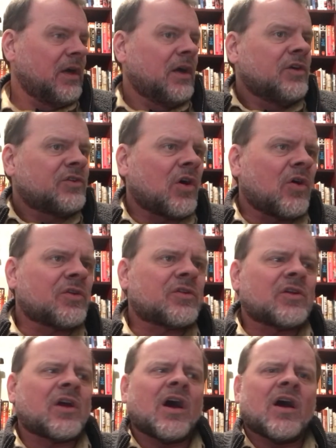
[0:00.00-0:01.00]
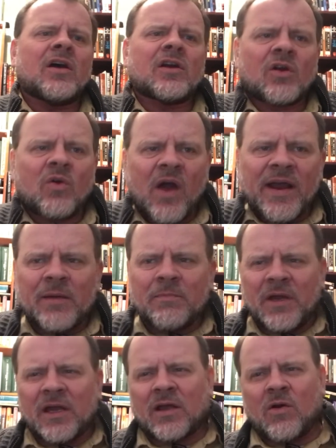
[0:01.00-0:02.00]
So, quite a
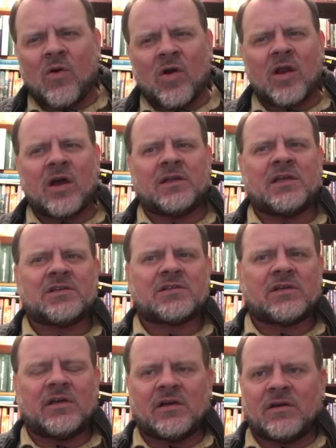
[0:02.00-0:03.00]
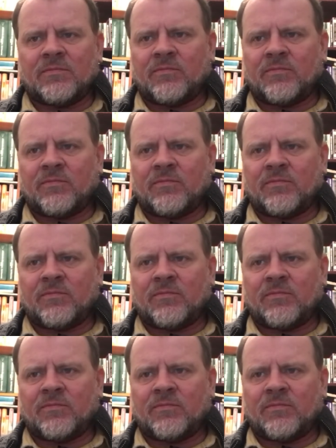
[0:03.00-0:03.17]
bit going on this year,